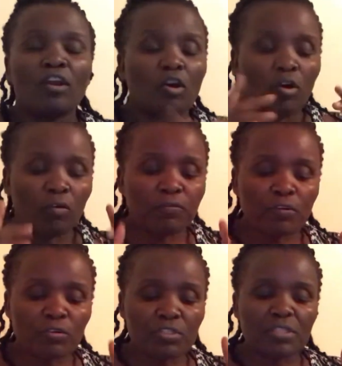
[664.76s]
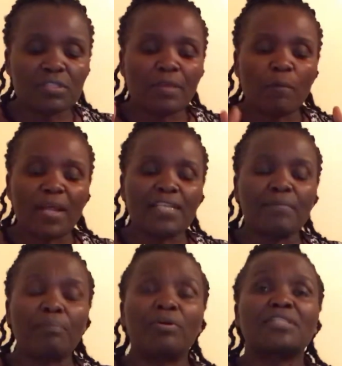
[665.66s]
Of course, the one
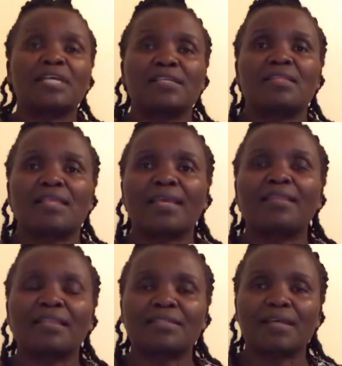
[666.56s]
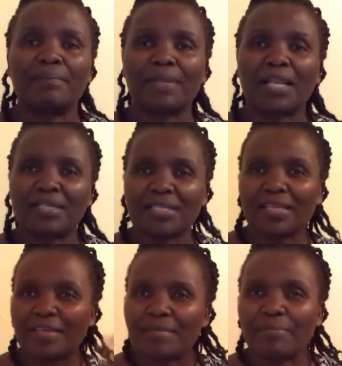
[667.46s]
important thing that I'm learning
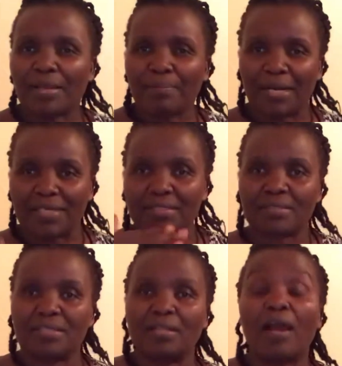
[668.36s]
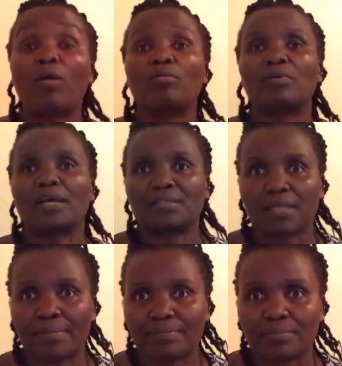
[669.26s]
in my past now, as
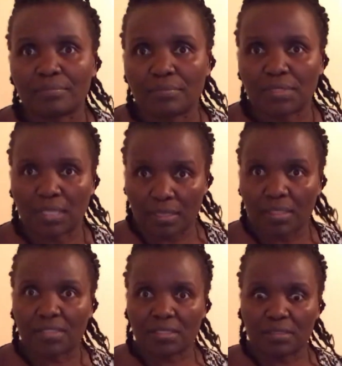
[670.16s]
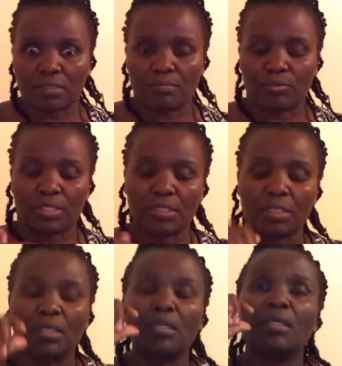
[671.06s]
I'm saying the testimony,
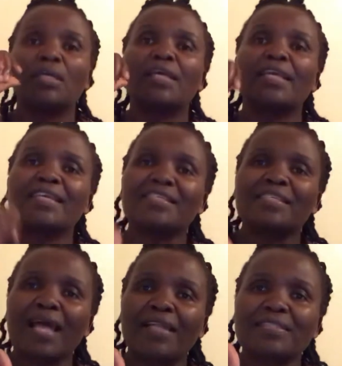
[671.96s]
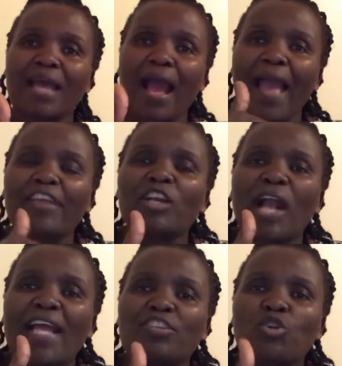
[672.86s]
is that I
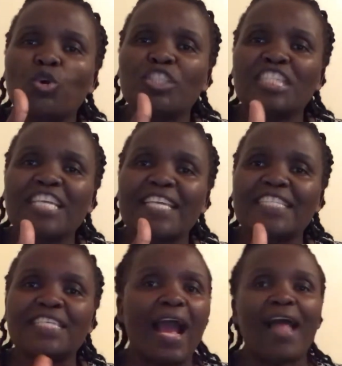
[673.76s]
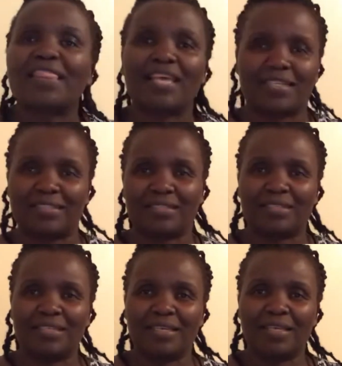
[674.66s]
cannot change others.
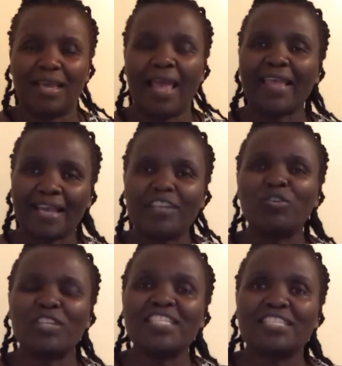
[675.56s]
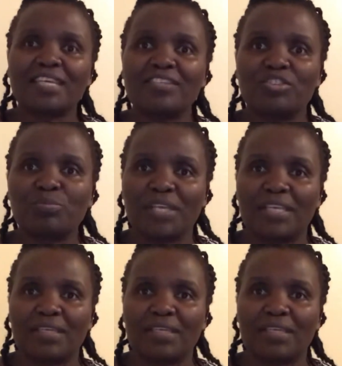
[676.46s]
I can only change me.